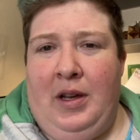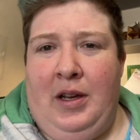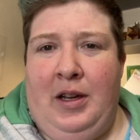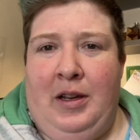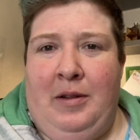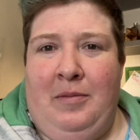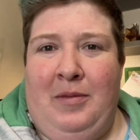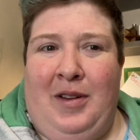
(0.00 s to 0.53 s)

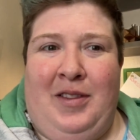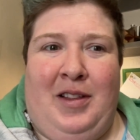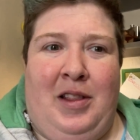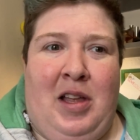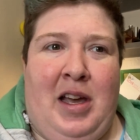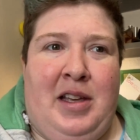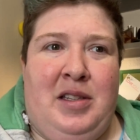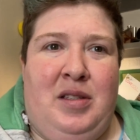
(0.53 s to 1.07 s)
on the
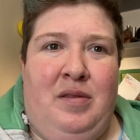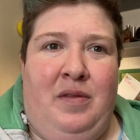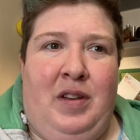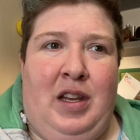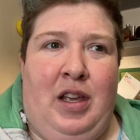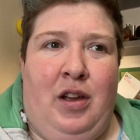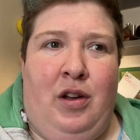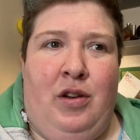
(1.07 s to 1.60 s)
last
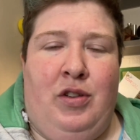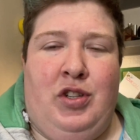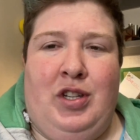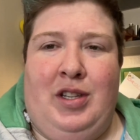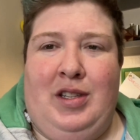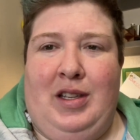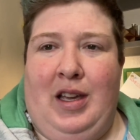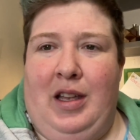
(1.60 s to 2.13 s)
video,
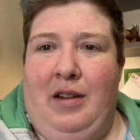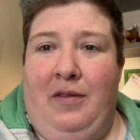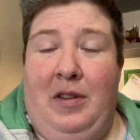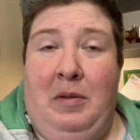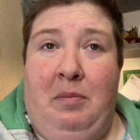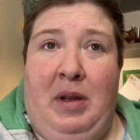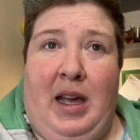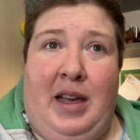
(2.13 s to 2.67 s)
just kind of
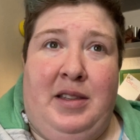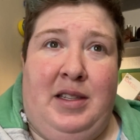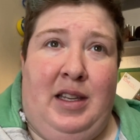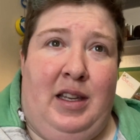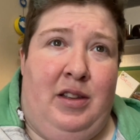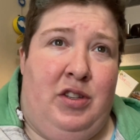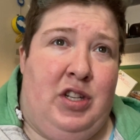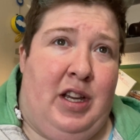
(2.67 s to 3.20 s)
in passing.